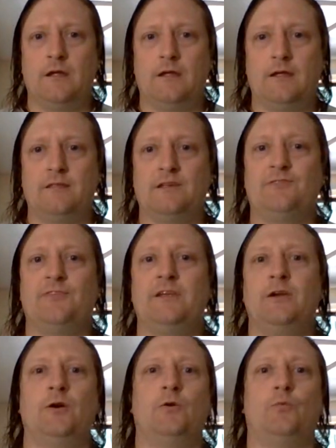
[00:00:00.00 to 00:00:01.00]
In this
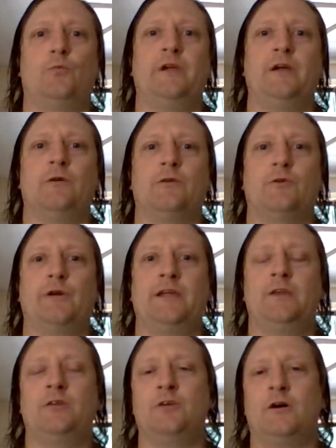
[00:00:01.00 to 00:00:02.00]
video, we are going
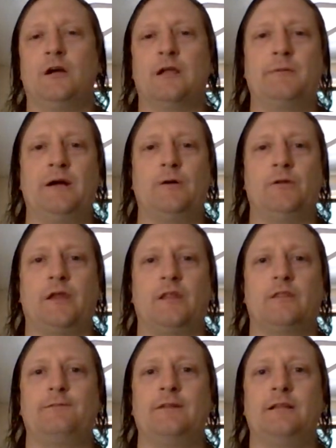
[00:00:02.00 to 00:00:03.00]
to talk about
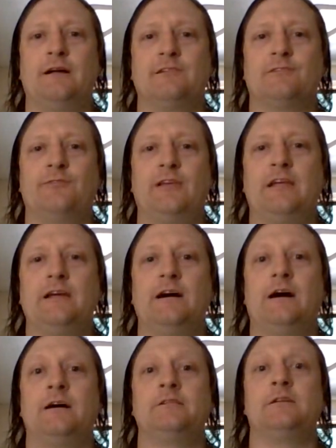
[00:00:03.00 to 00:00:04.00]
the philosophy
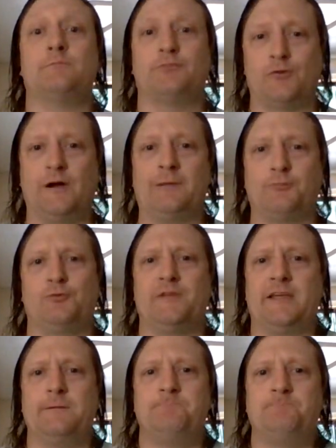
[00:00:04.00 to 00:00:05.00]
on
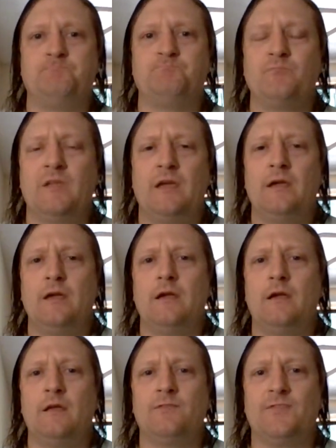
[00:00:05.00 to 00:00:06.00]
property.
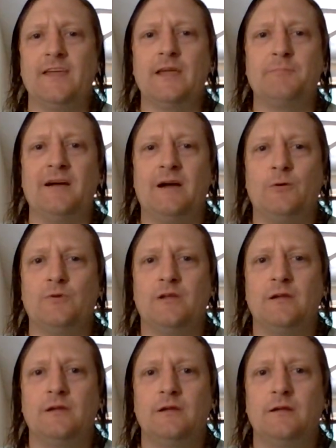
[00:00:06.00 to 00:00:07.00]
Think about
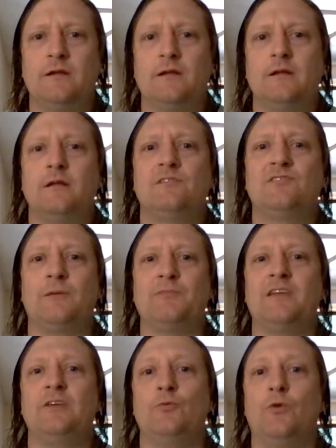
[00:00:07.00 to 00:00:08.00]

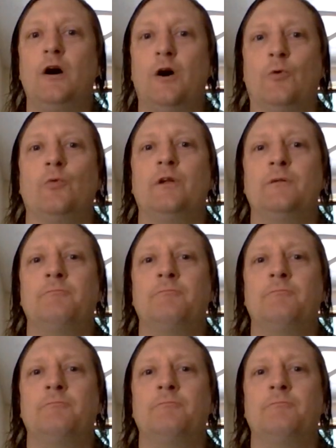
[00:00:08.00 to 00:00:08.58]
something you own.